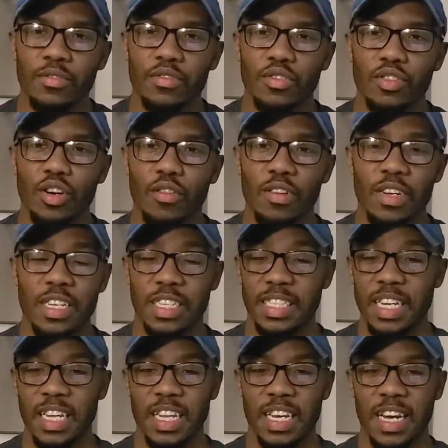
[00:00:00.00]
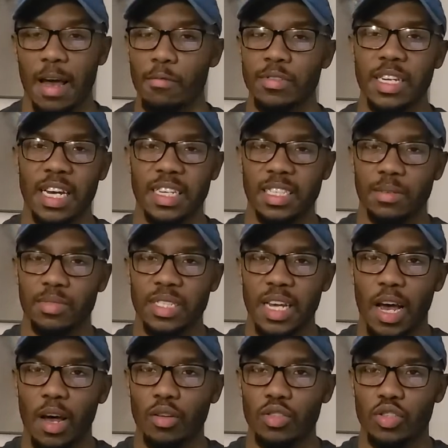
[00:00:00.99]
and it's not like I was like some
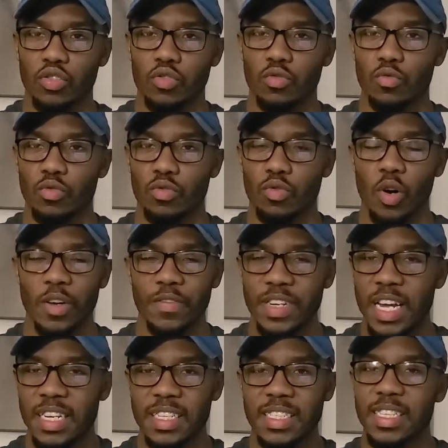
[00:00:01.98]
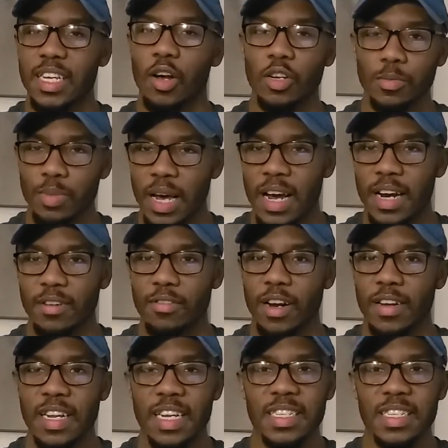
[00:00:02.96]
sales guru or even had a sales background.